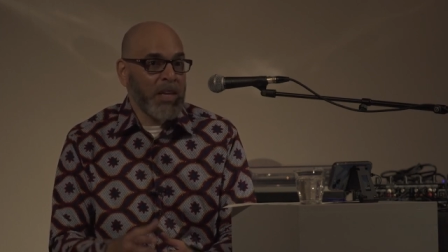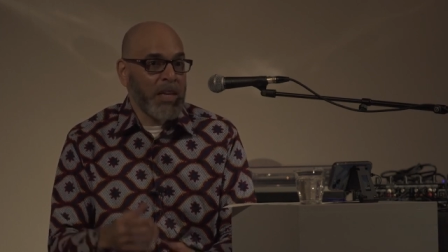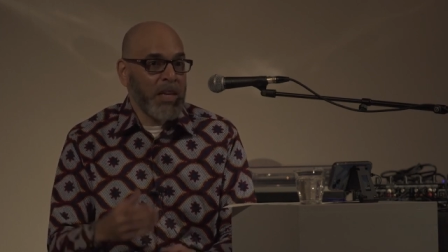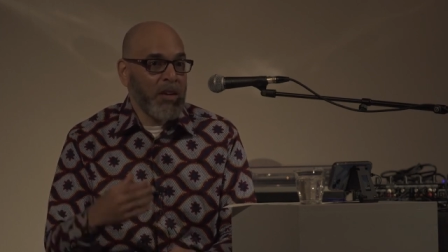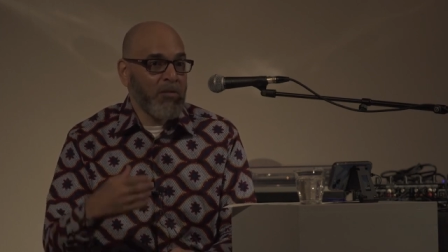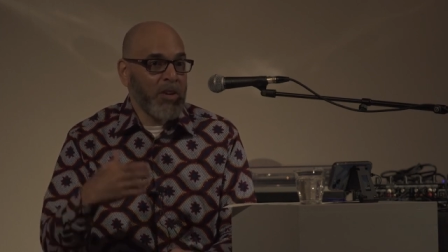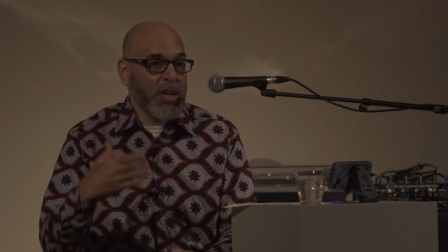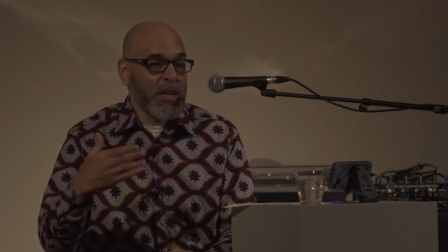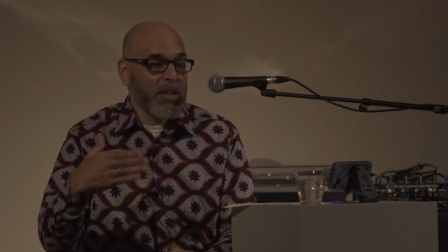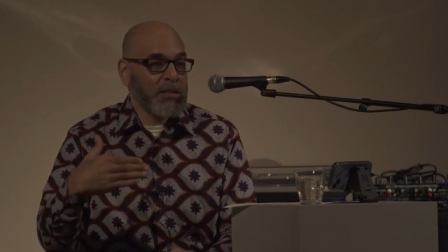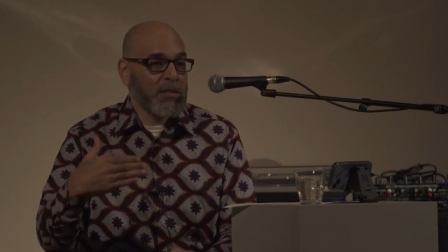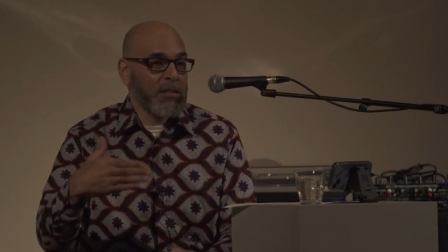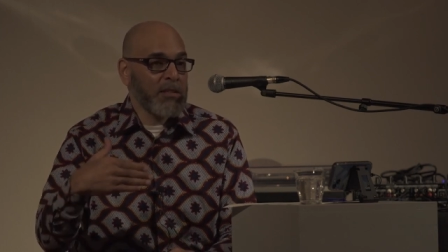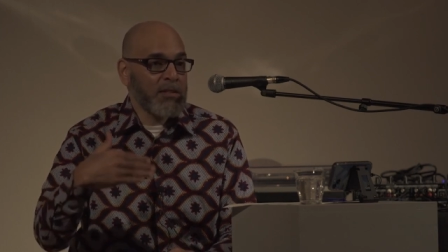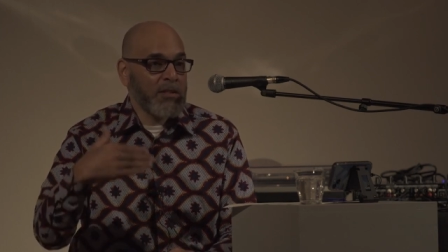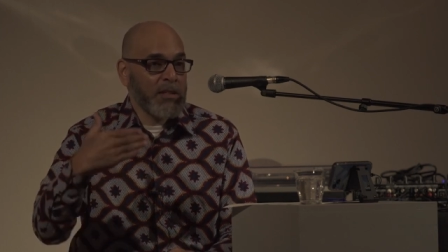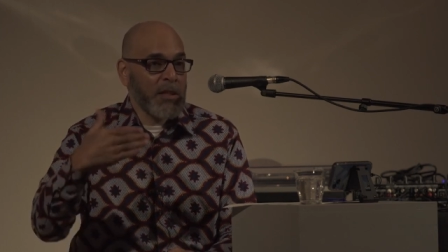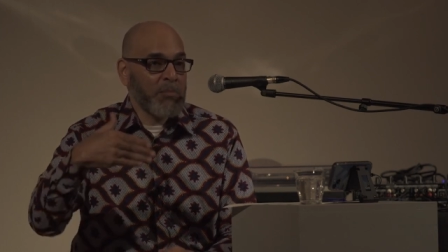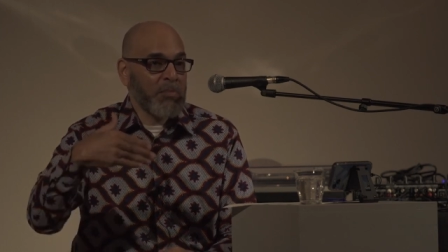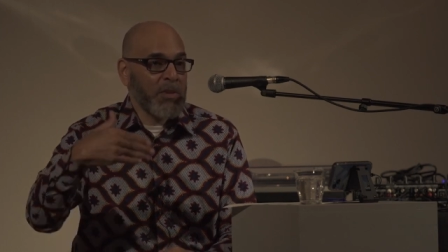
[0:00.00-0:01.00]
giving us
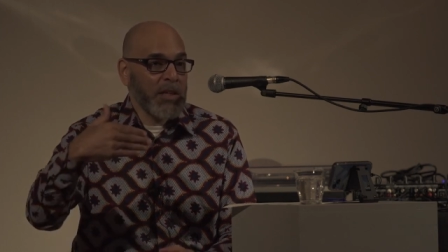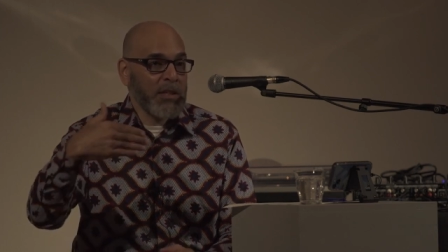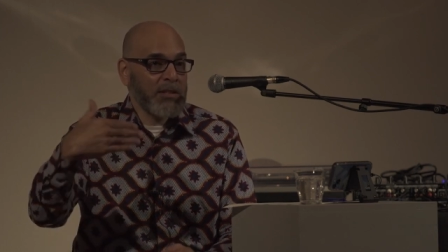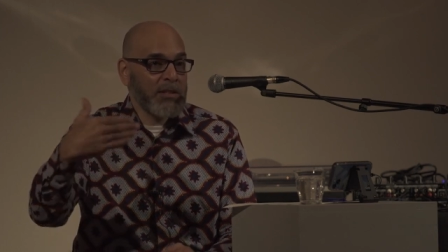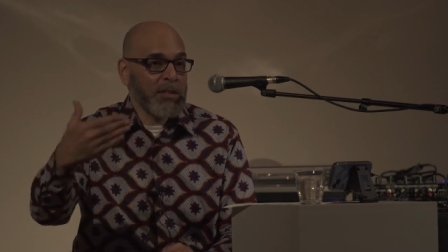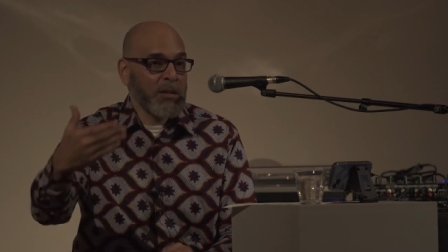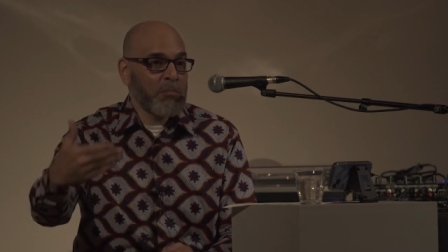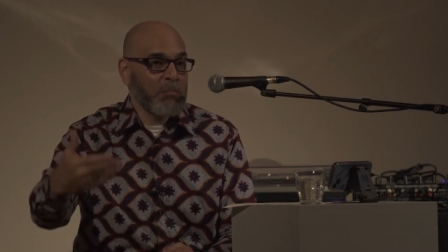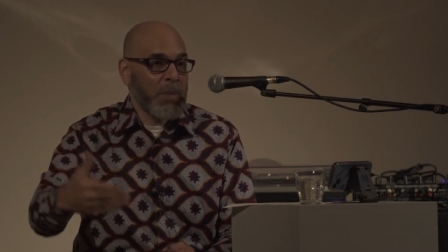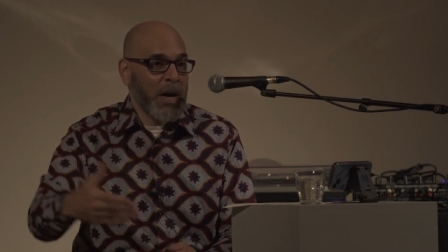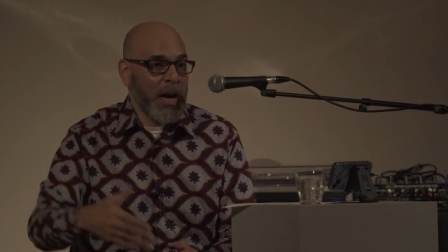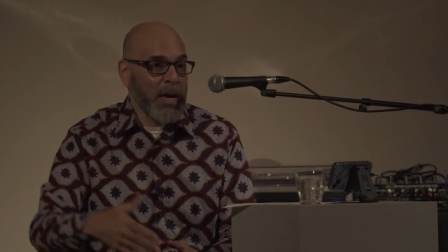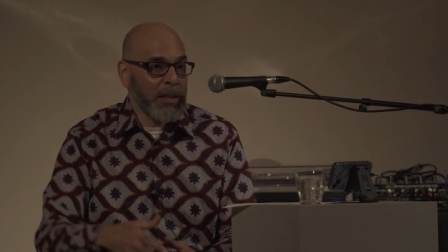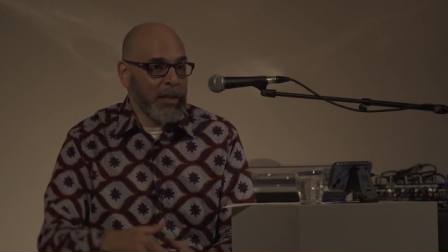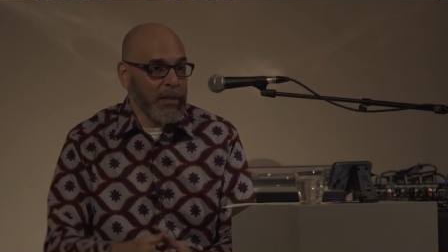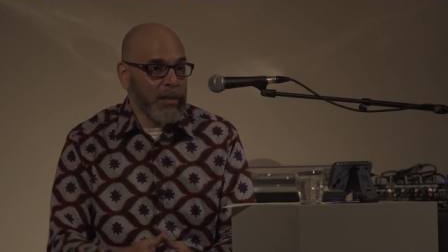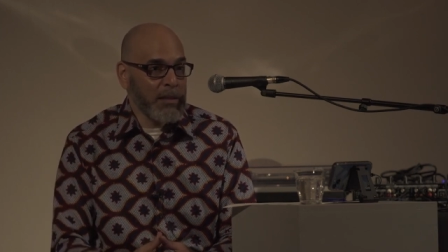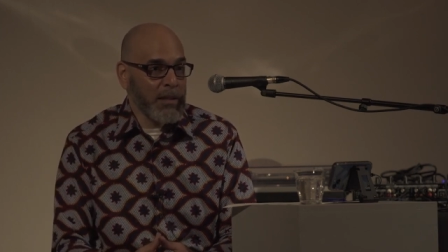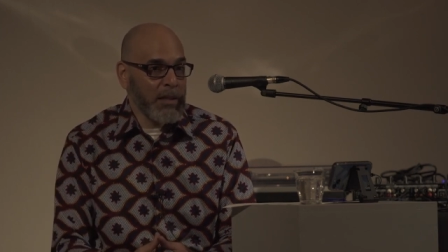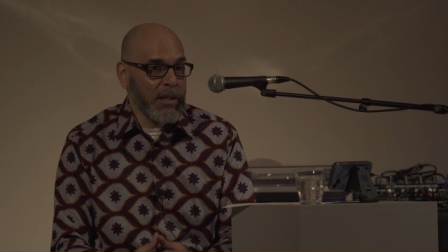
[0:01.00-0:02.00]
something
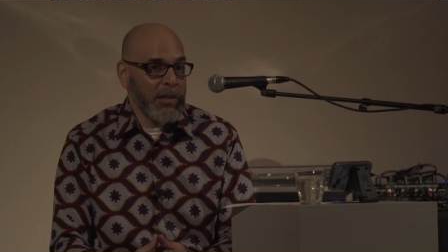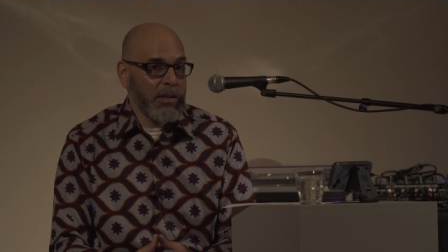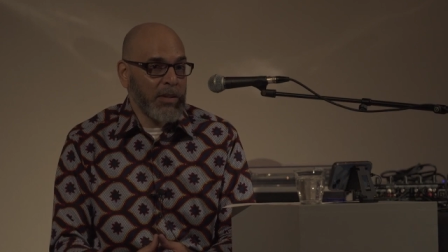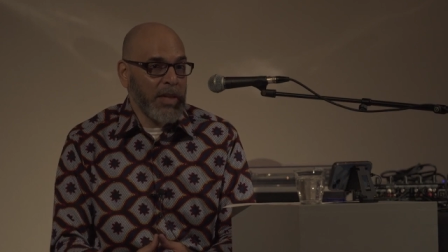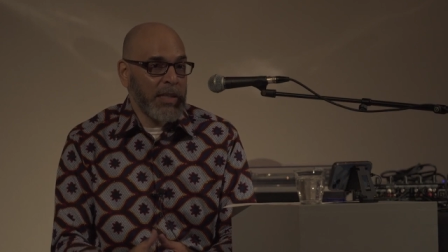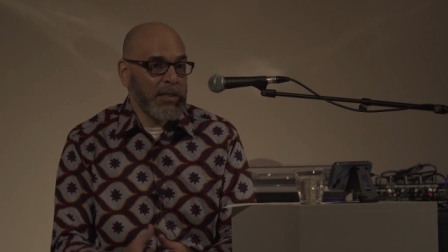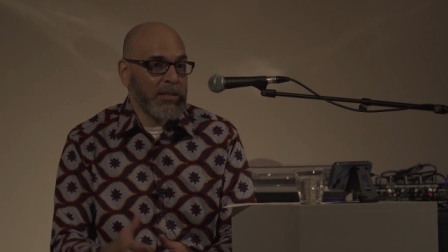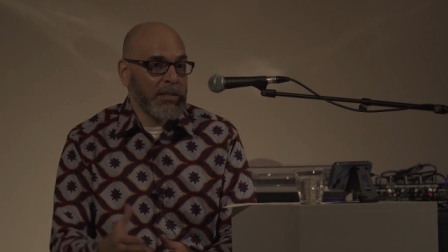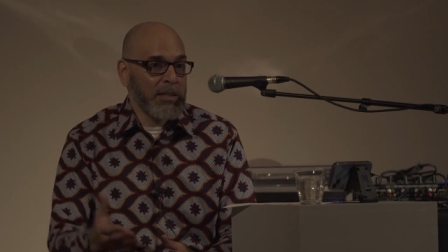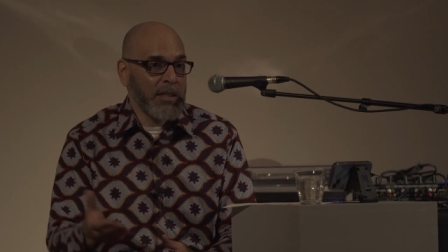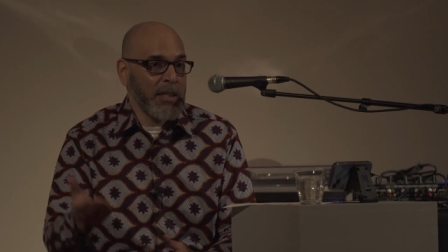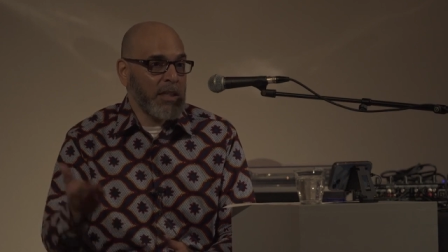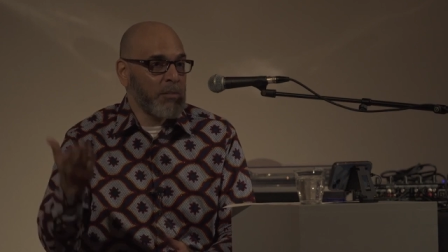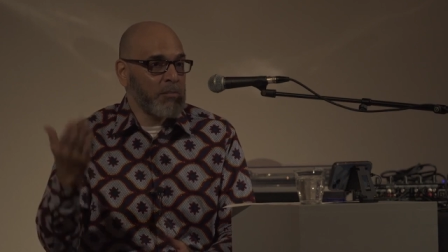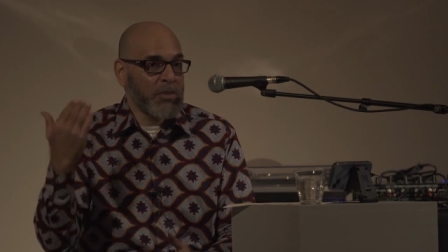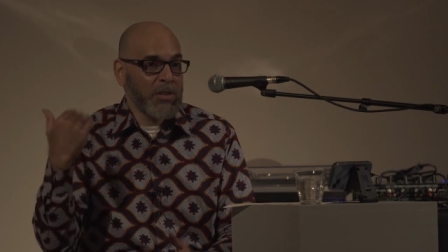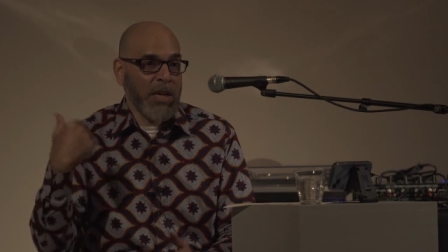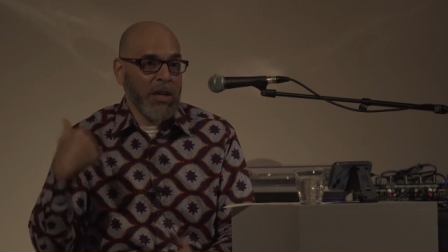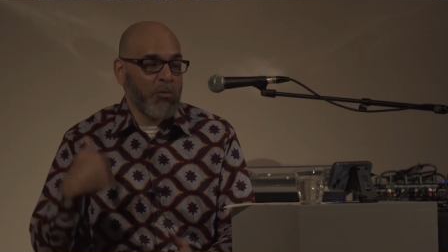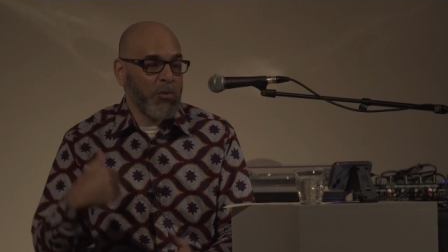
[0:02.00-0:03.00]
symbolically that
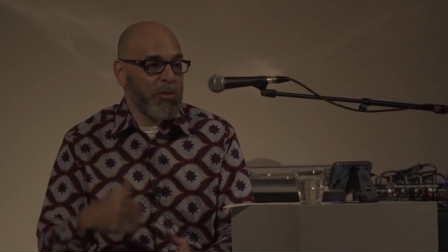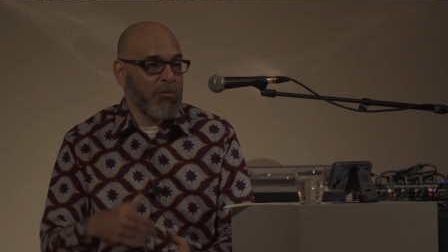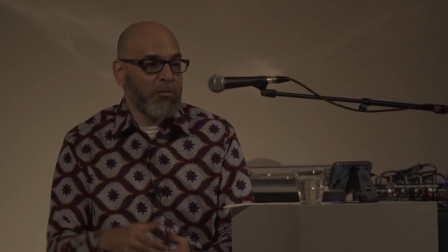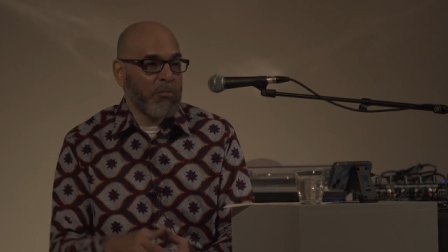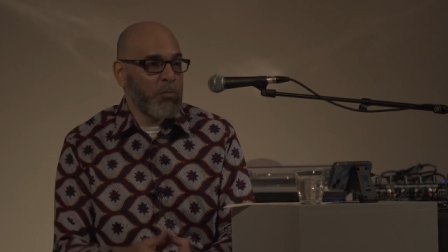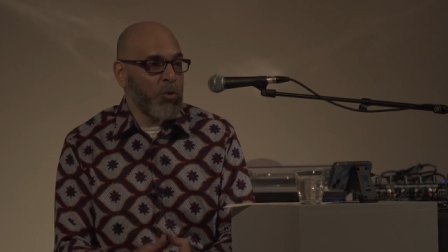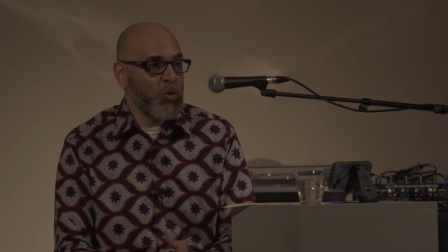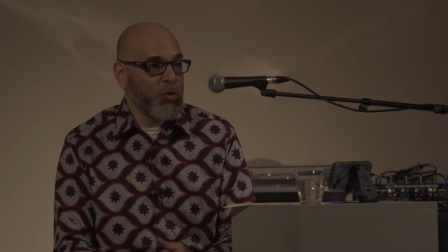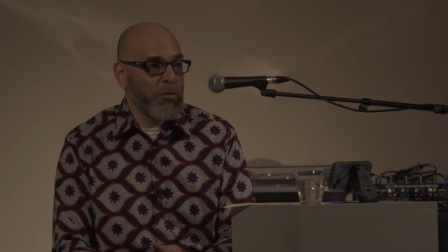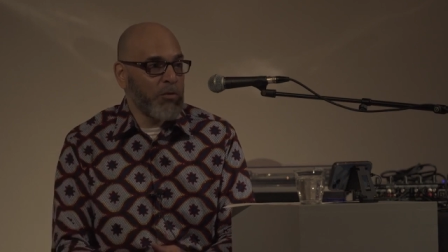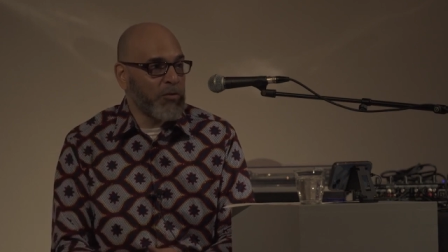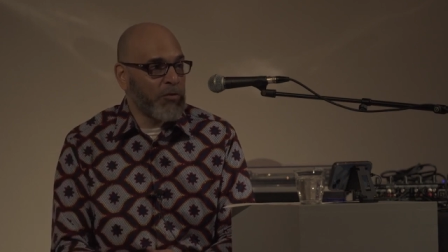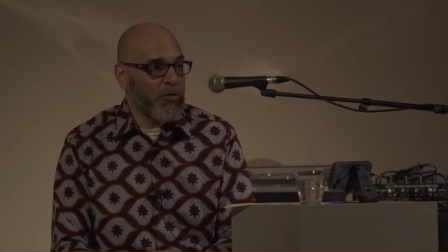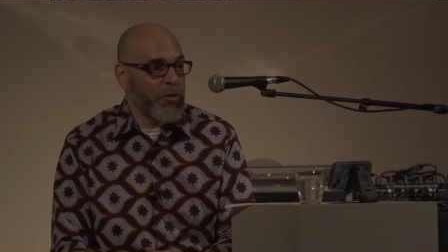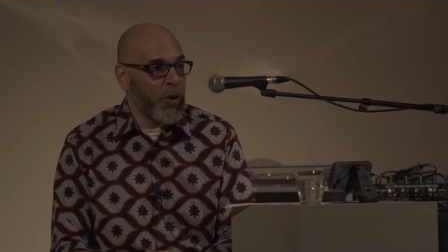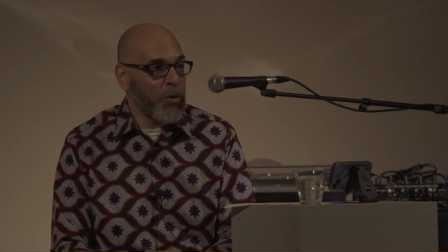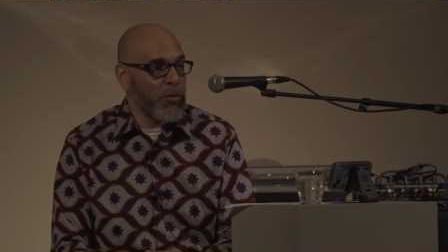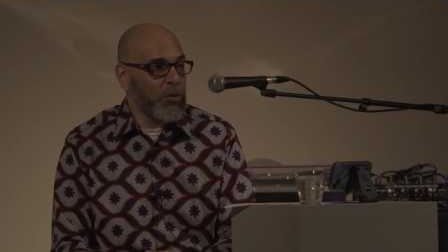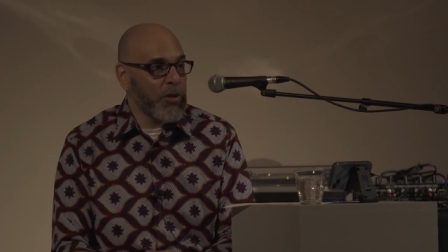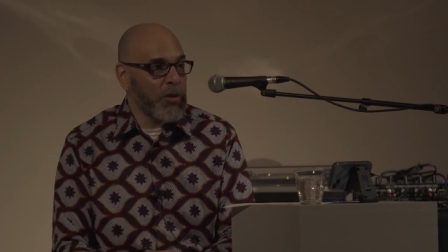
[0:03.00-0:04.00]
seems like we've moved
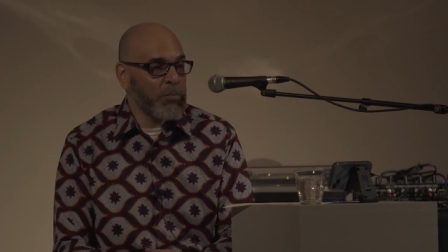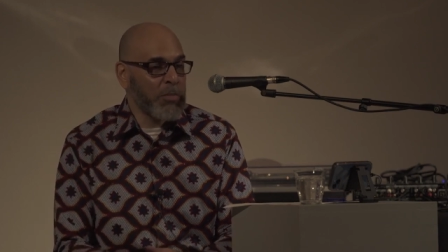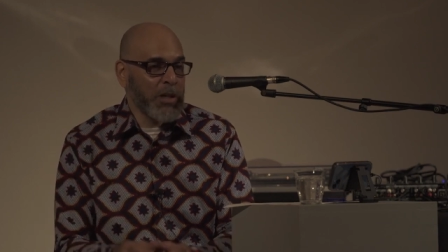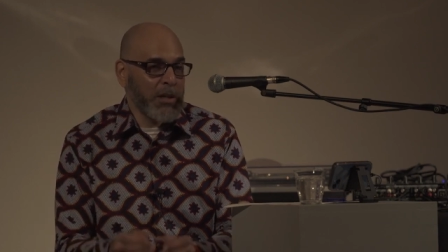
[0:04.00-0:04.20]
forward,